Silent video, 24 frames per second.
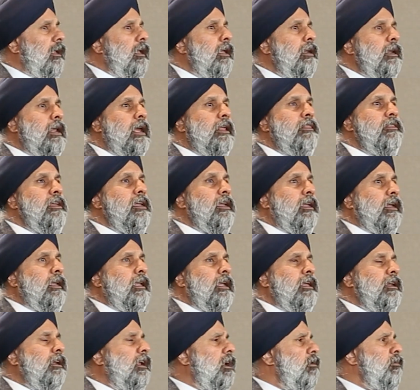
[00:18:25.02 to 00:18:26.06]
And I think,
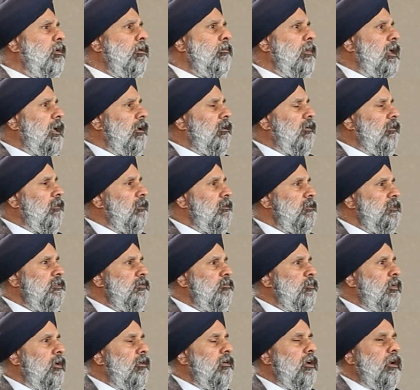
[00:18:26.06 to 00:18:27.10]
again, coming back to this
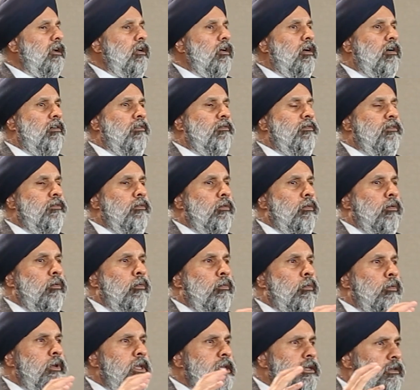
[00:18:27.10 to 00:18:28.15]
spirit of
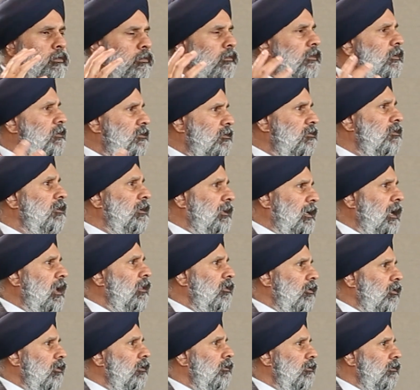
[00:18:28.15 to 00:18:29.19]
we do this
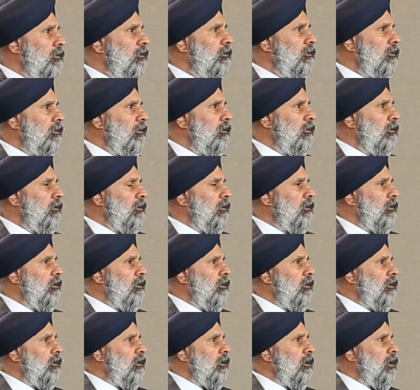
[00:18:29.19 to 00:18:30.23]
together, and
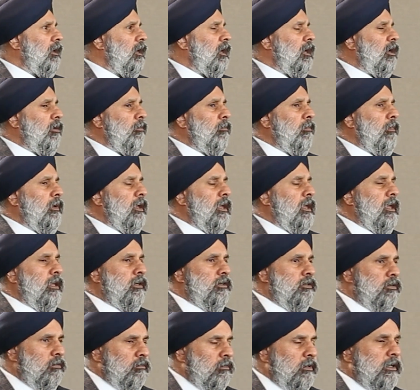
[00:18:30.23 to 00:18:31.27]

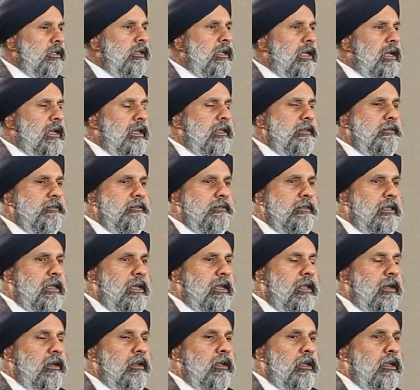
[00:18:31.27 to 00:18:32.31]
to realize
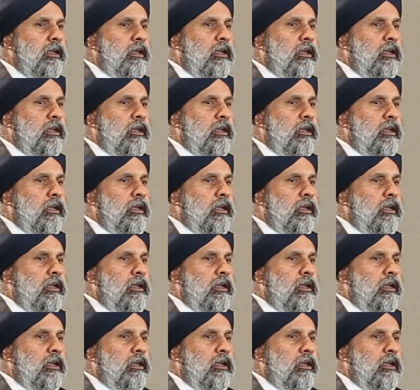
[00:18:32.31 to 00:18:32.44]
that